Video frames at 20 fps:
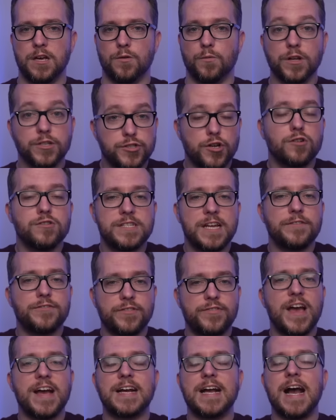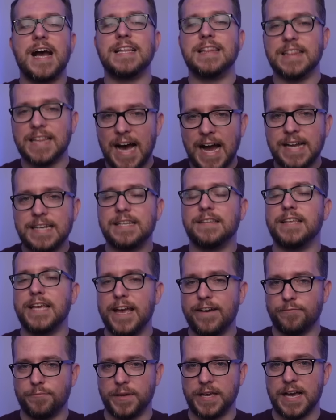Well, it turns out that that guy lied to the
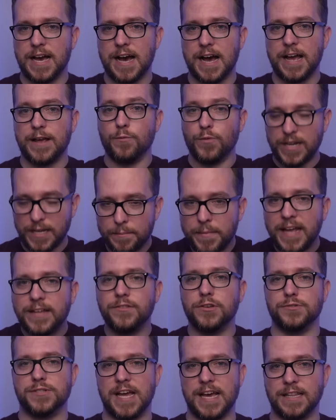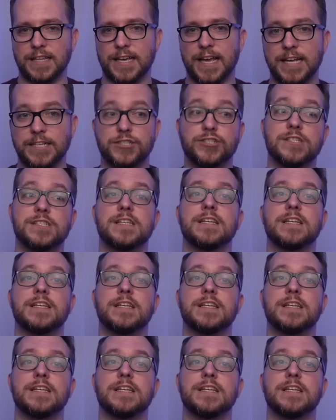FBI when he made those allegations,